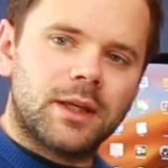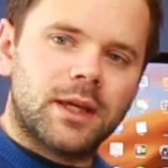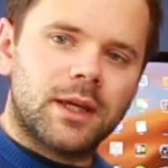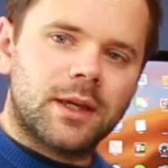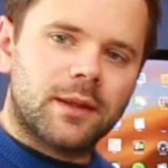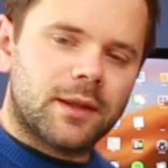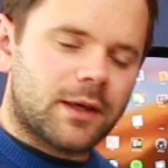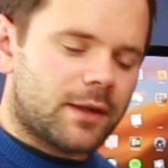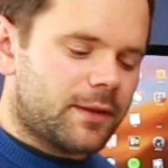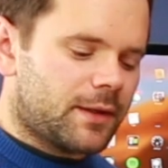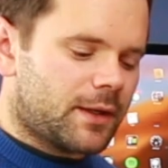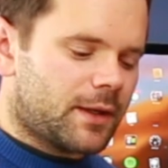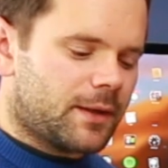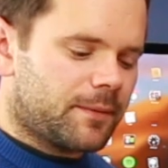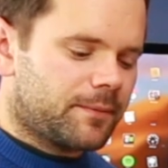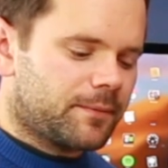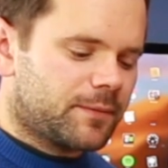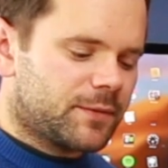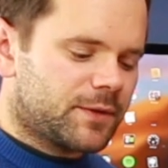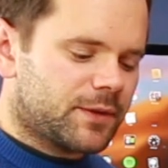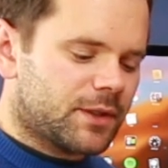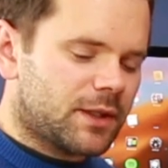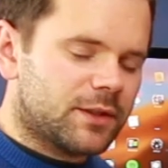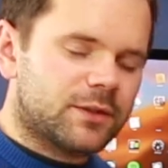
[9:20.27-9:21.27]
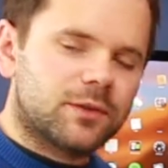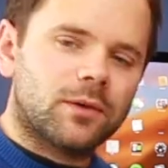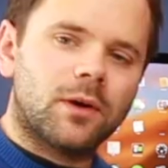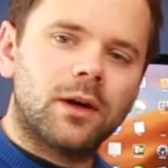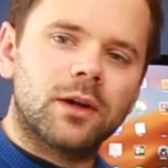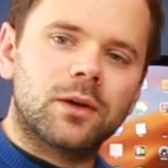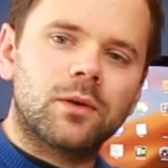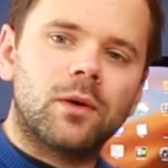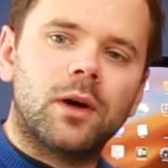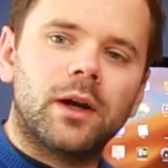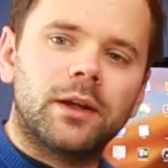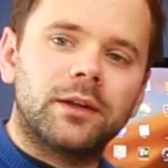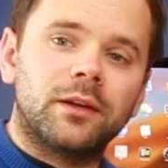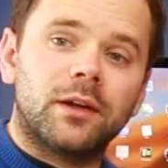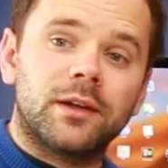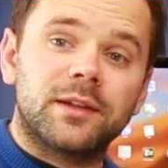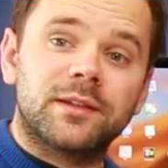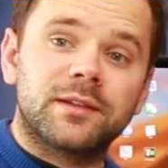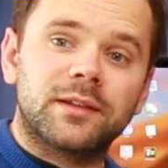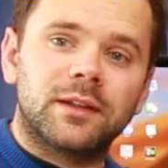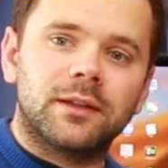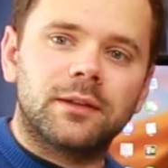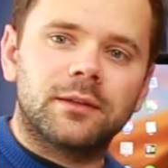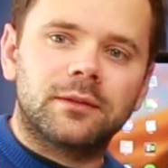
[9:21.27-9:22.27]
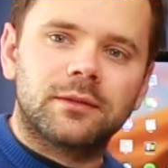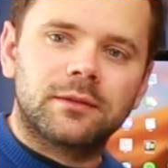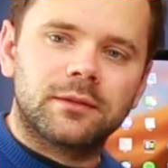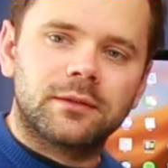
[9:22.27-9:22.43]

hear that there? So that's quite quite a nice thing,